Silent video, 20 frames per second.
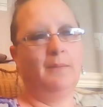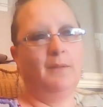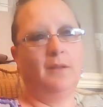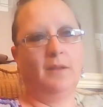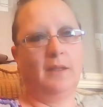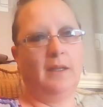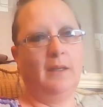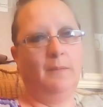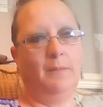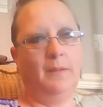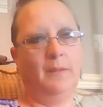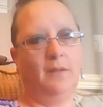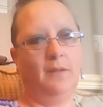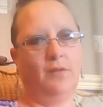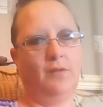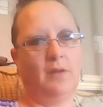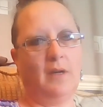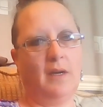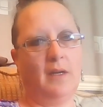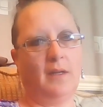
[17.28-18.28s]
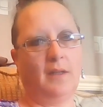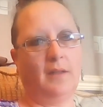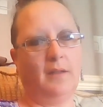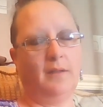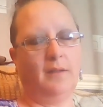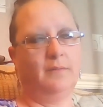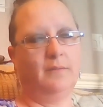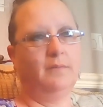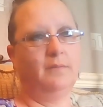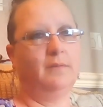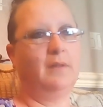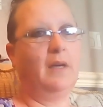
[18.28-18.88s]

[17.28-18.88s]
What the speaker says: I'm not keeping track.